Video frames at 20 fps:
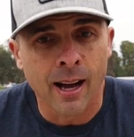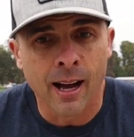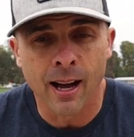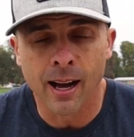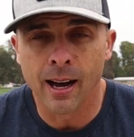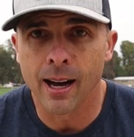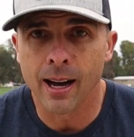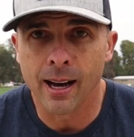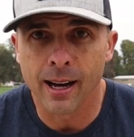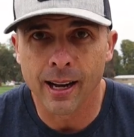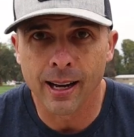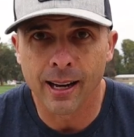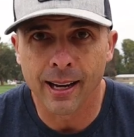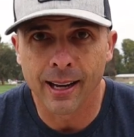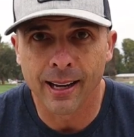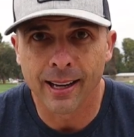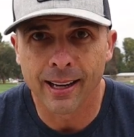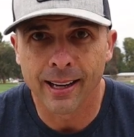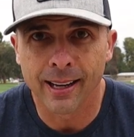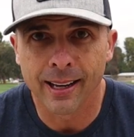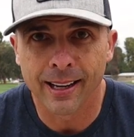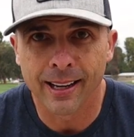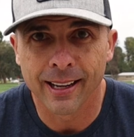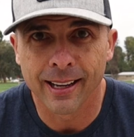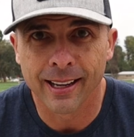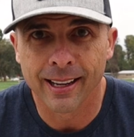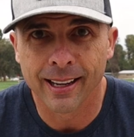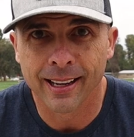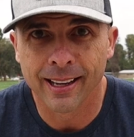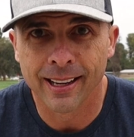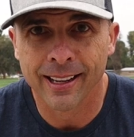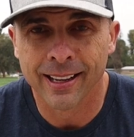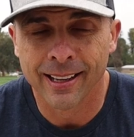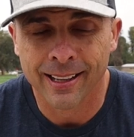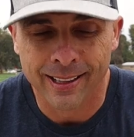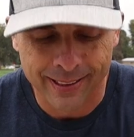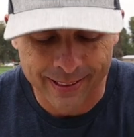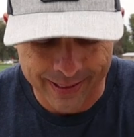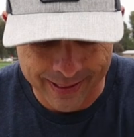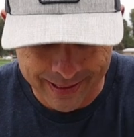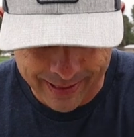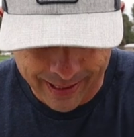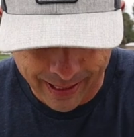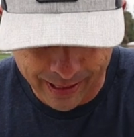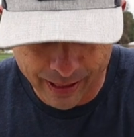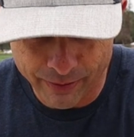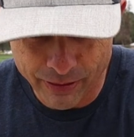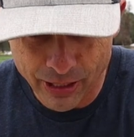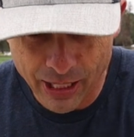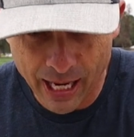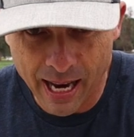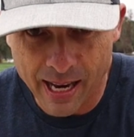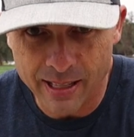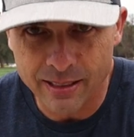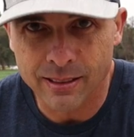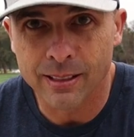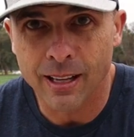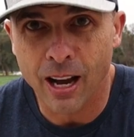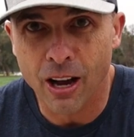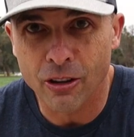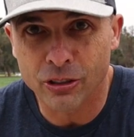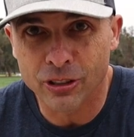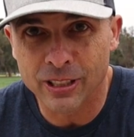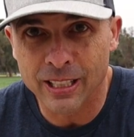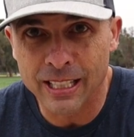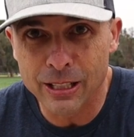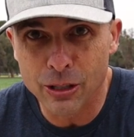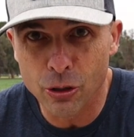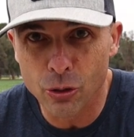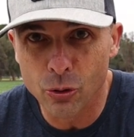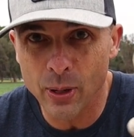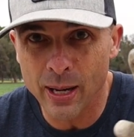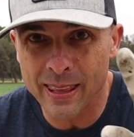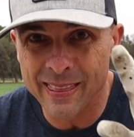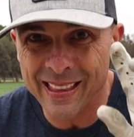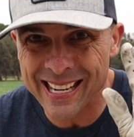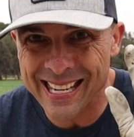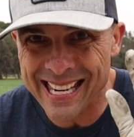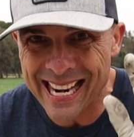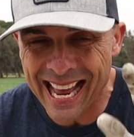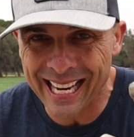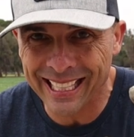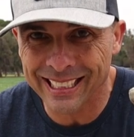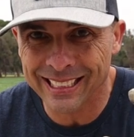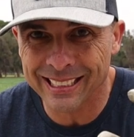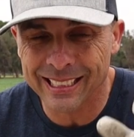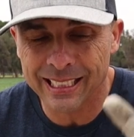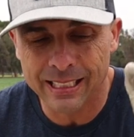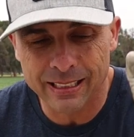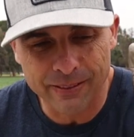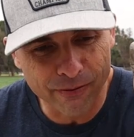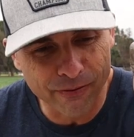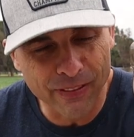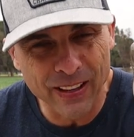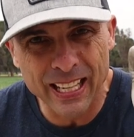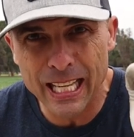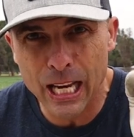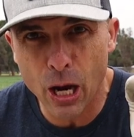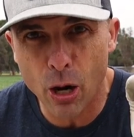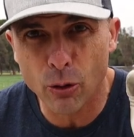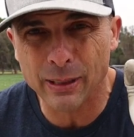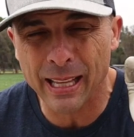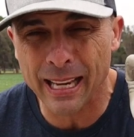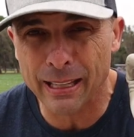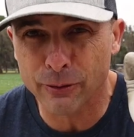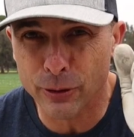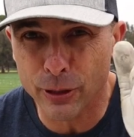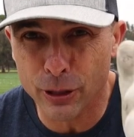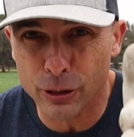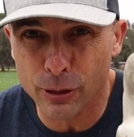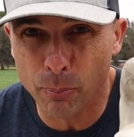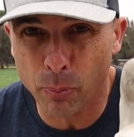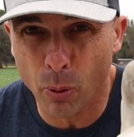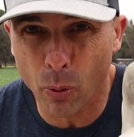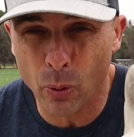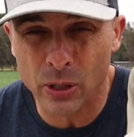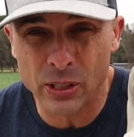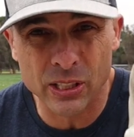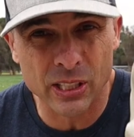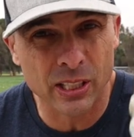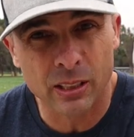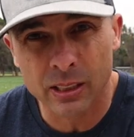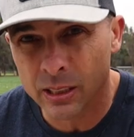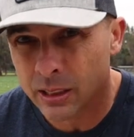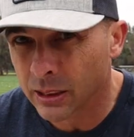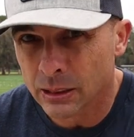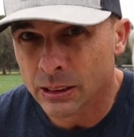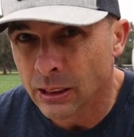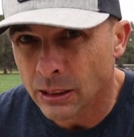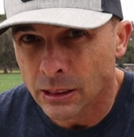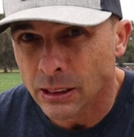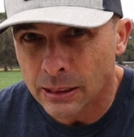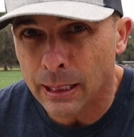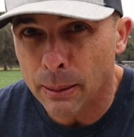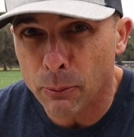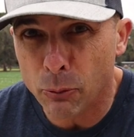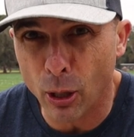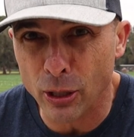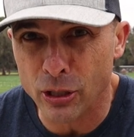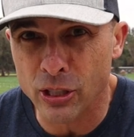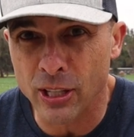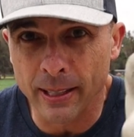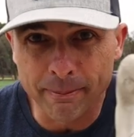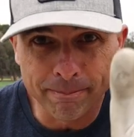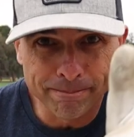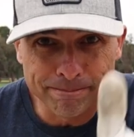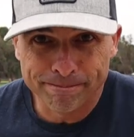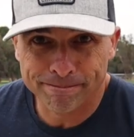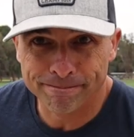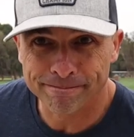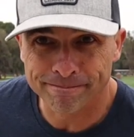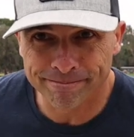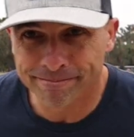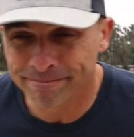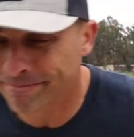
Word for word: Ah. I love you guys. I'll see you in the next video. Thanks for your support. Keep crushing it.